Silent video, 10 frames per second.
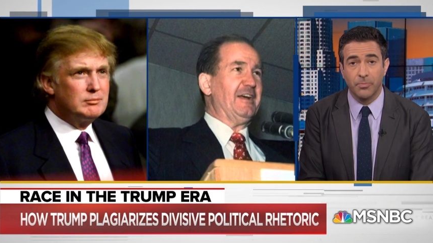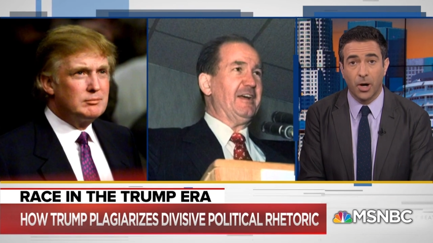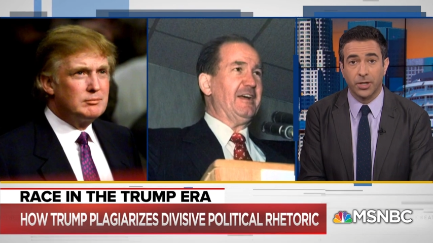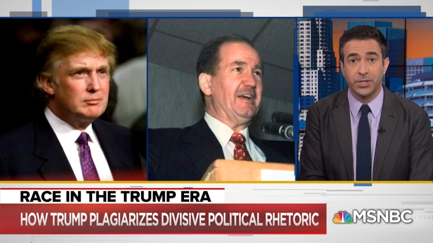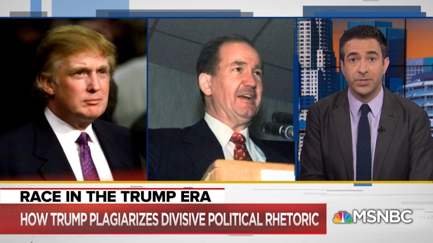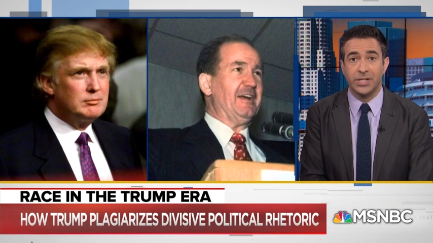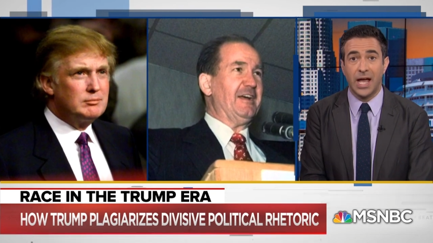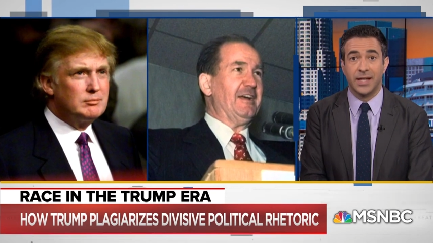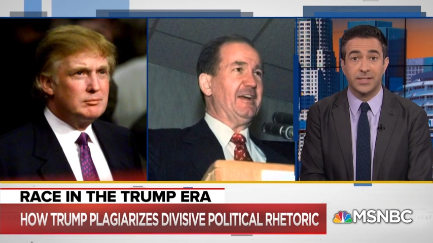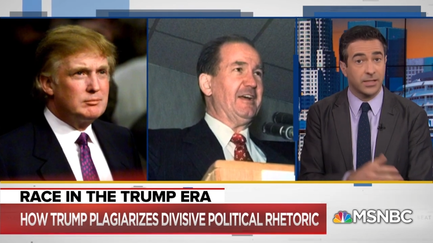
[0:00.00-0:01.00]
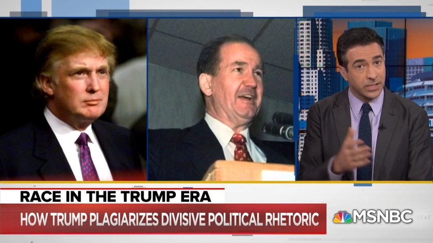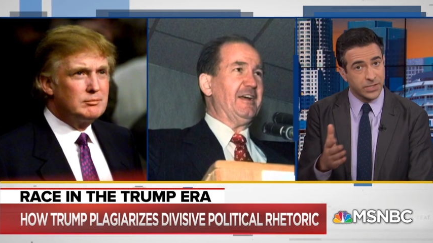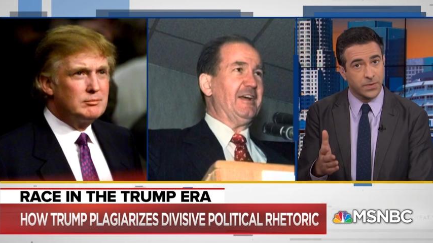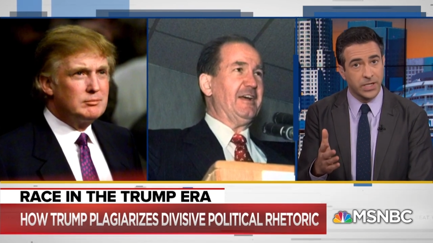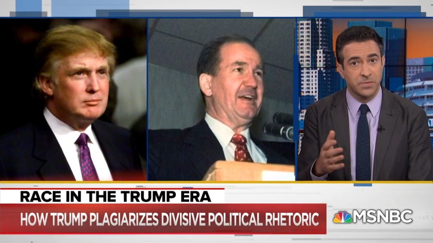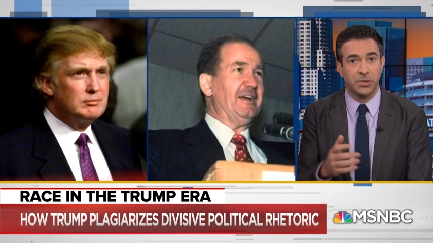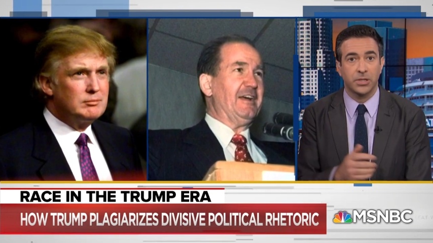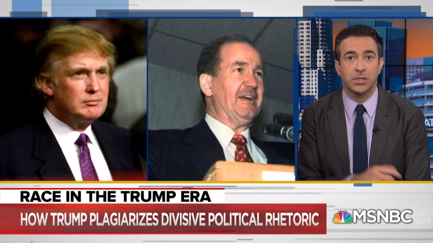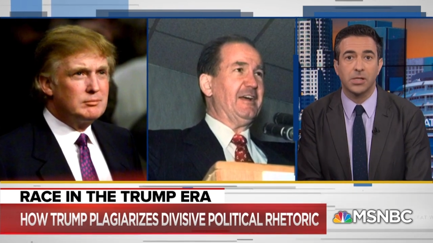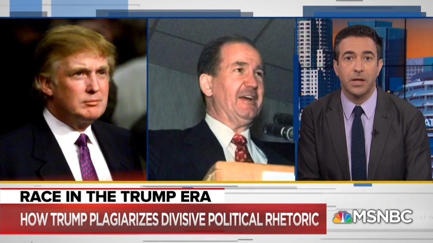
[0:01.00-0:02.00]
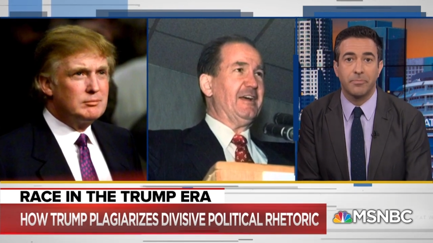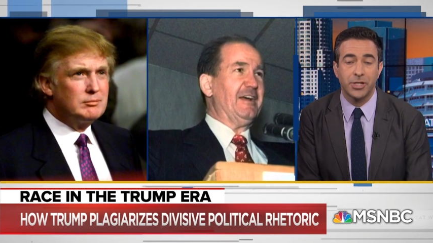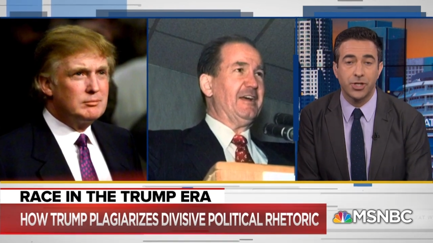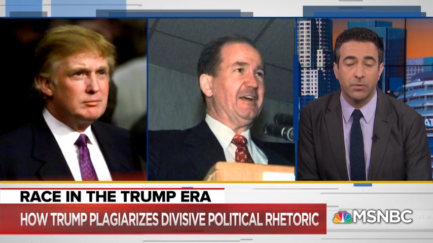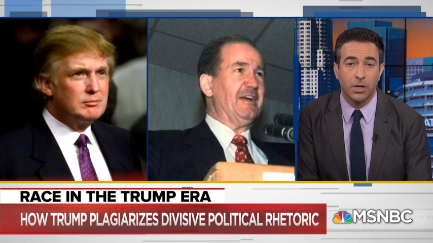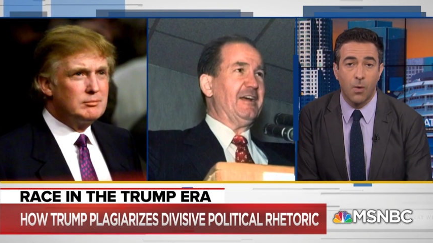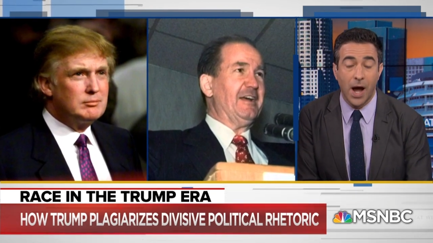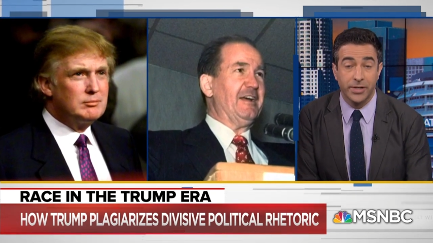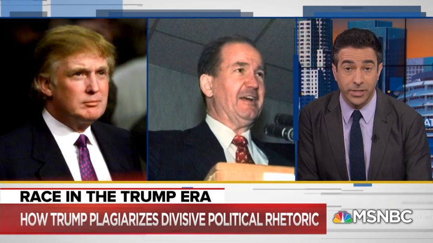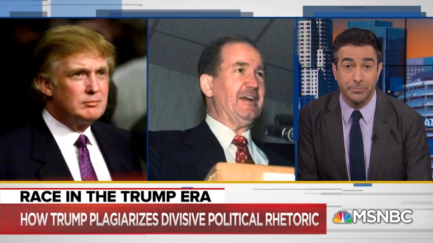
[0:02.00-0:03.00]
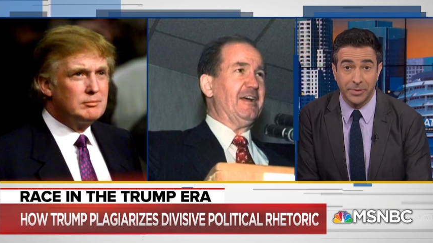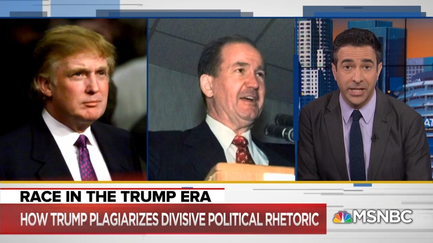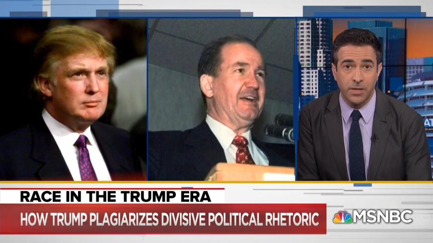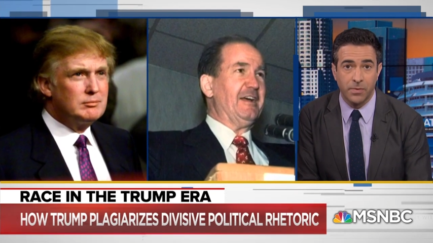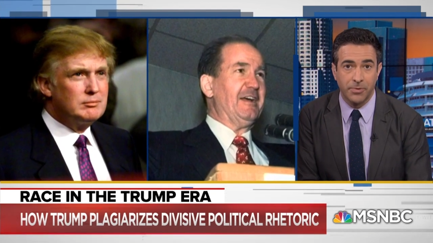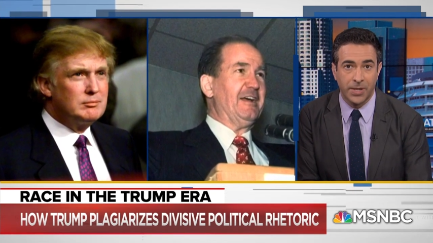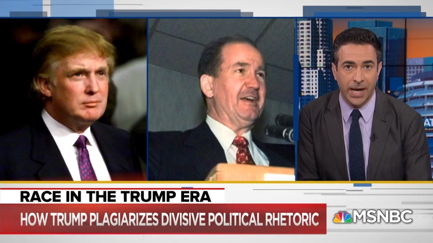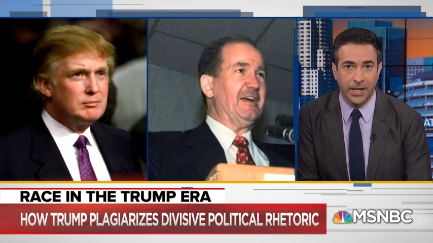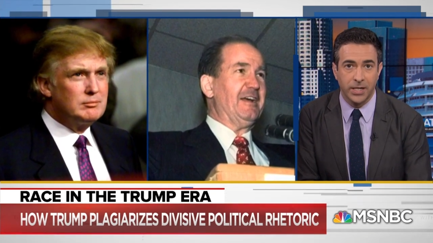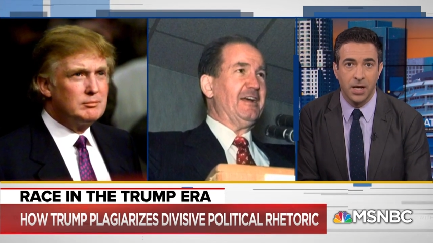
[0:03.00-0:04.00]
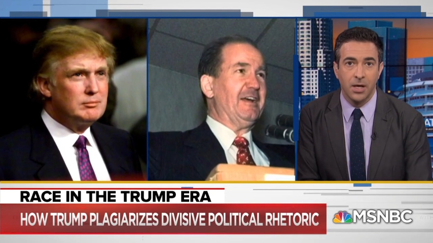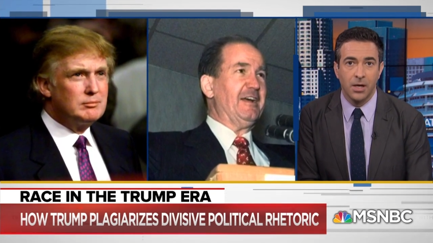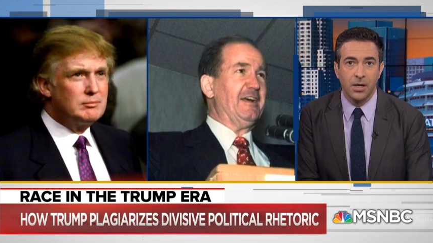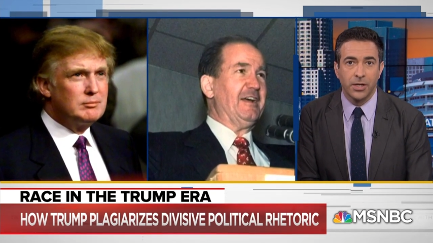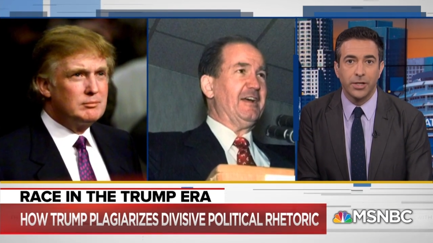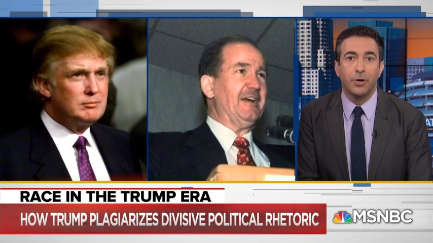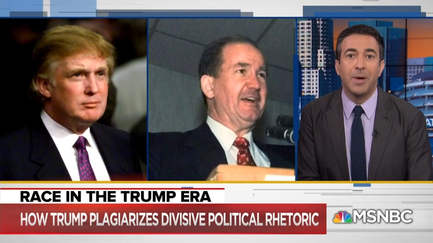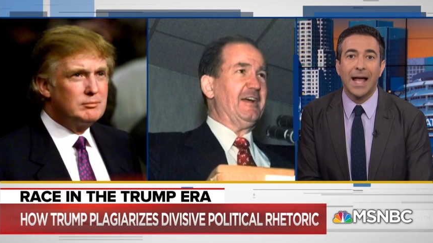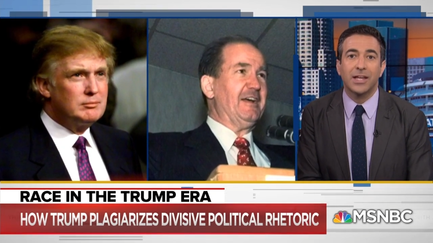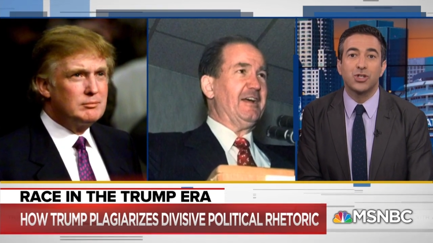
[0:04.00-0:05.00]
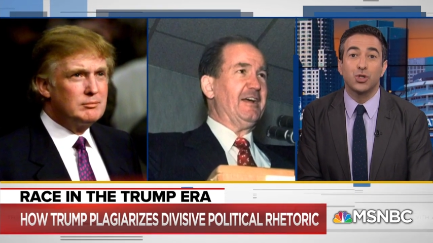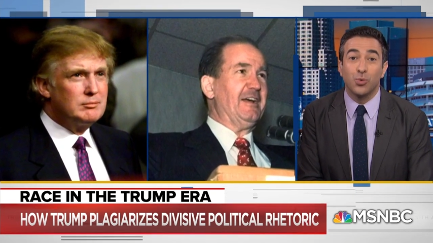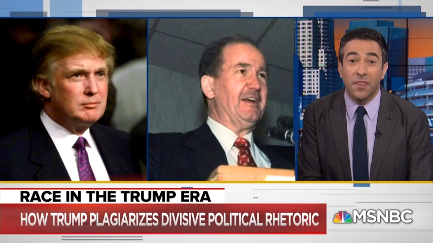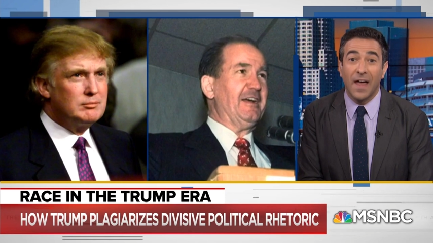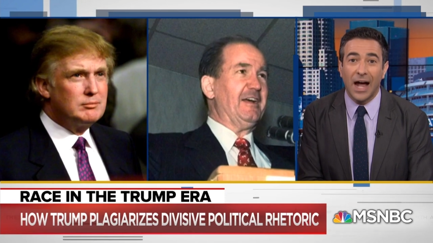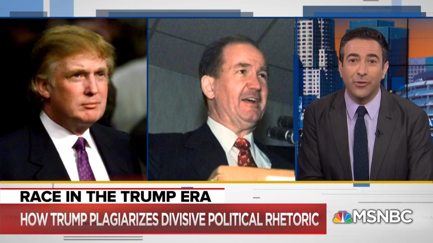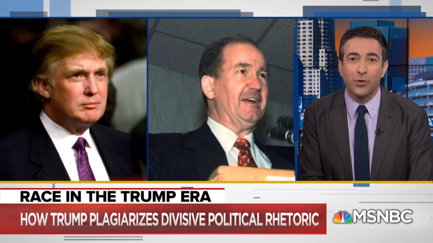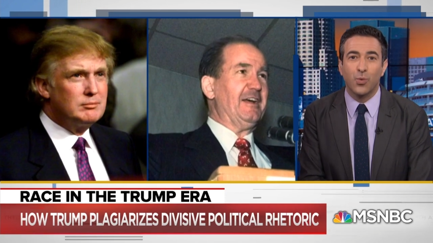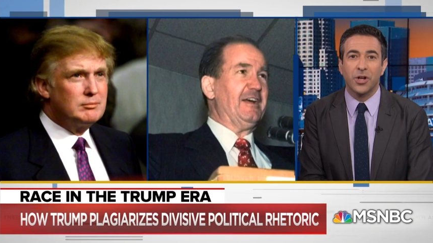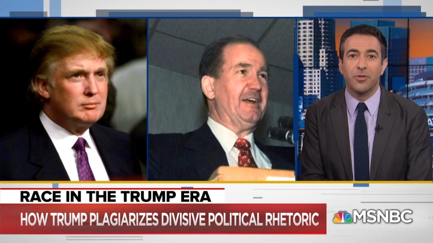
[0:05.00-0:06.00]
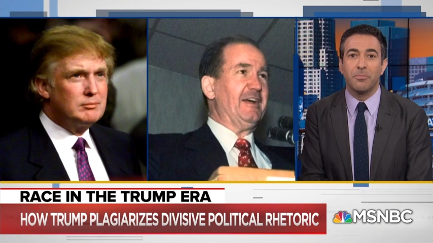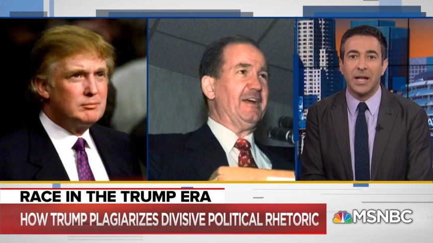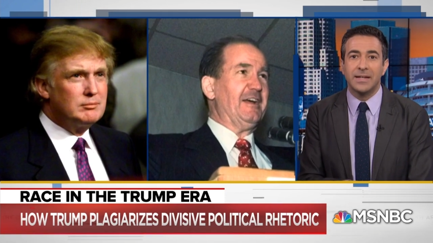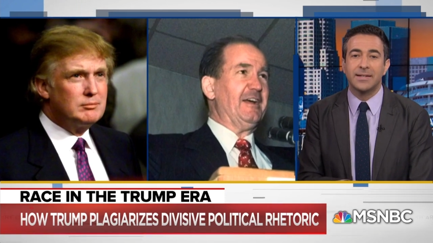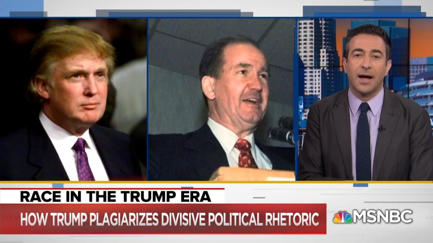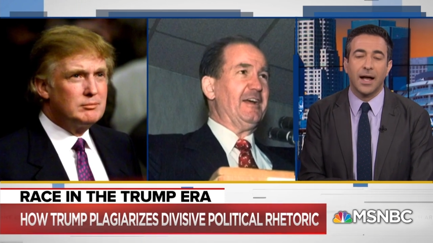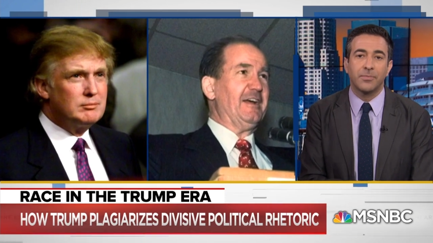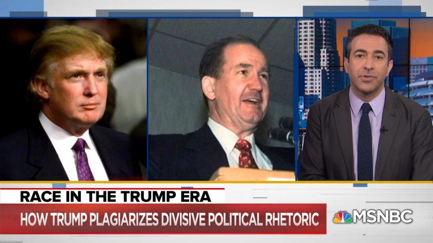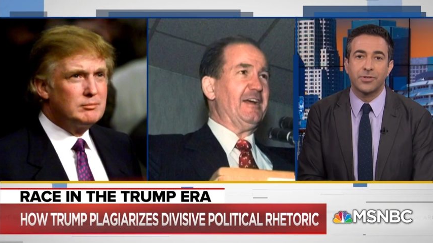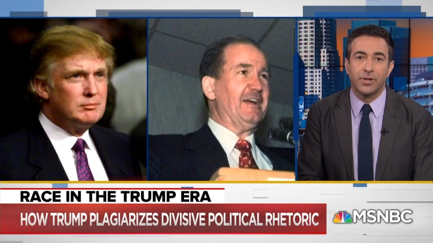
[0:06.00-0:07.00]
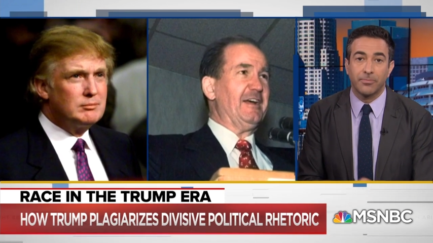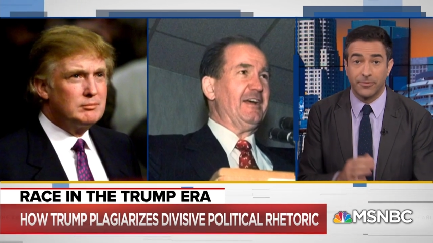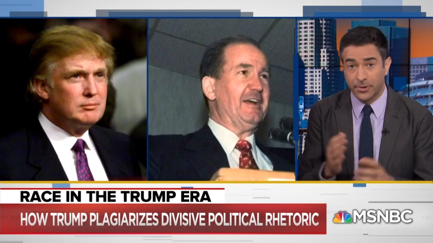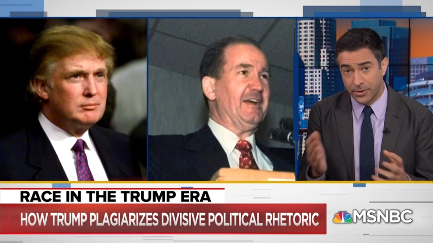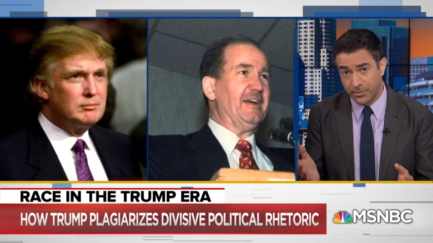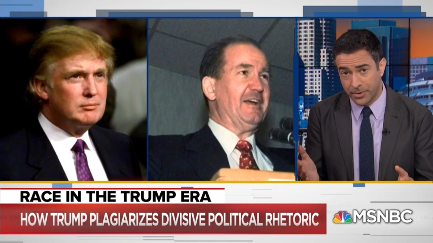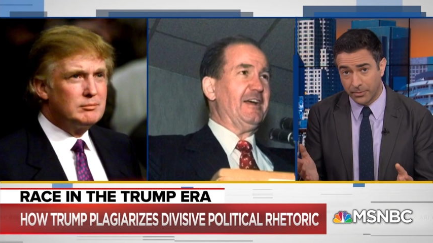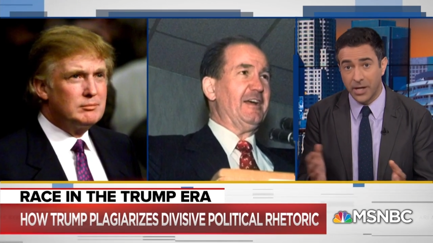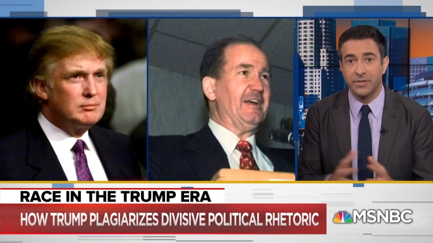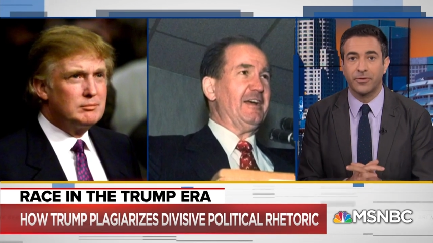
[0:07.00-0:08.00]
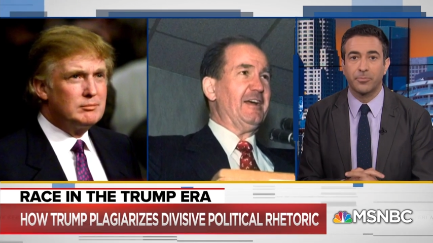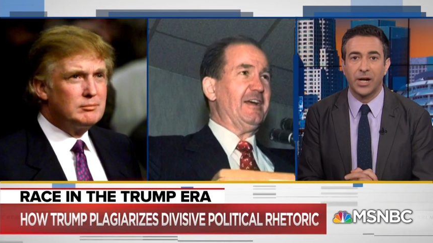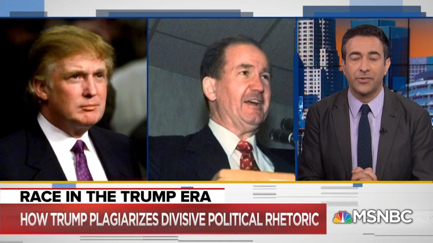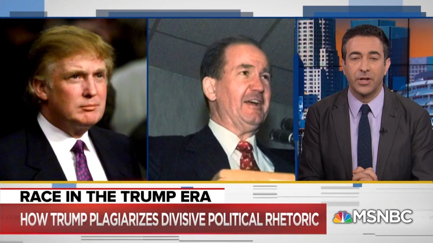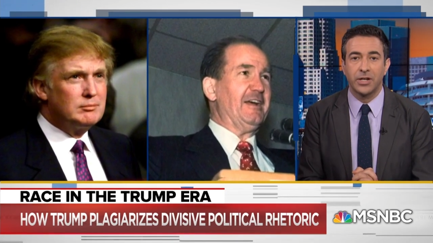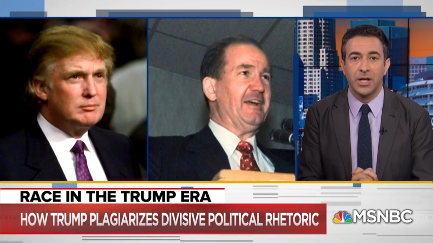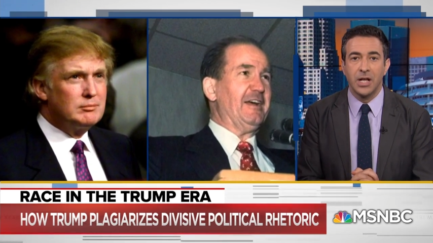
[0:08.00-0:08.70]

Speaker 1: argued yes, at least when his political ambition required competing with Buchanan. You know, back in 2000, one of the many times that Trump flirted with running for president,